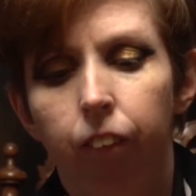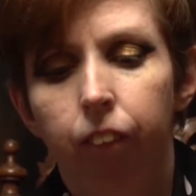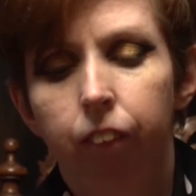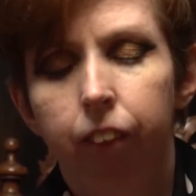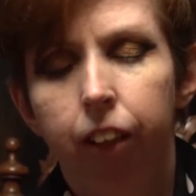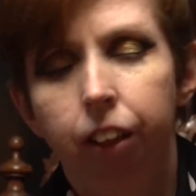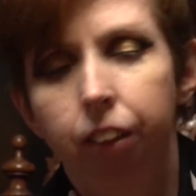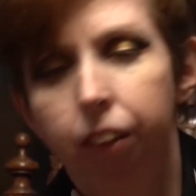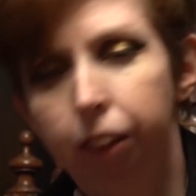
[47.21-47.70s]

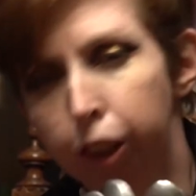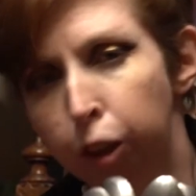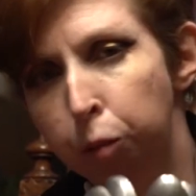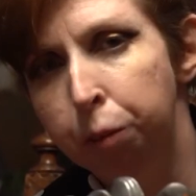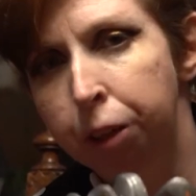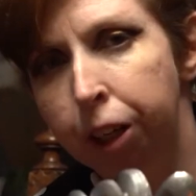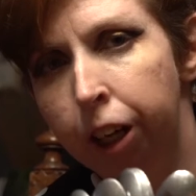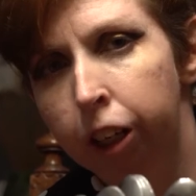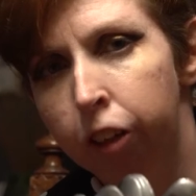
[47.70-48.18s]
The idea
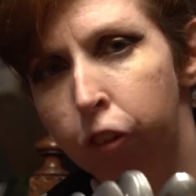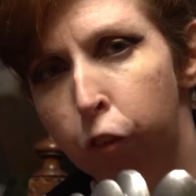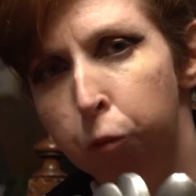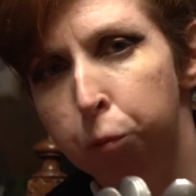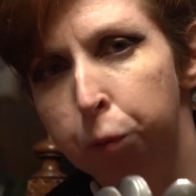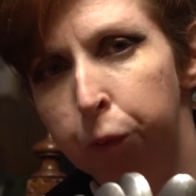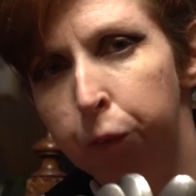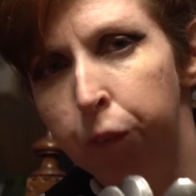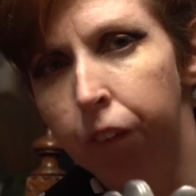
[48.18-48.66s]
behind
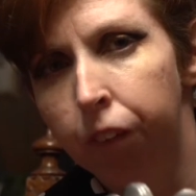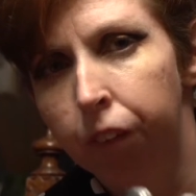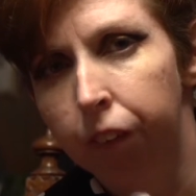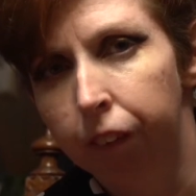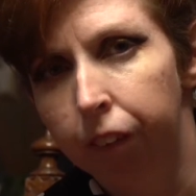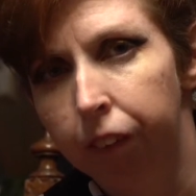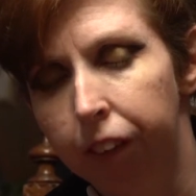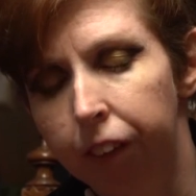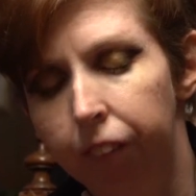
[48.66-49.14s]
spoon
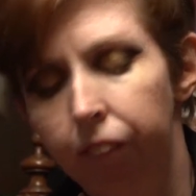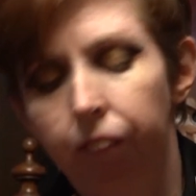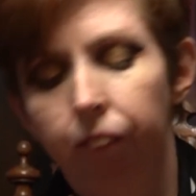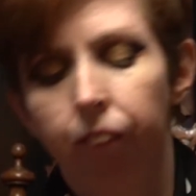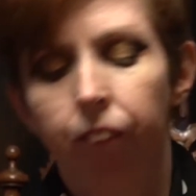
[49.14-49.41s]
theory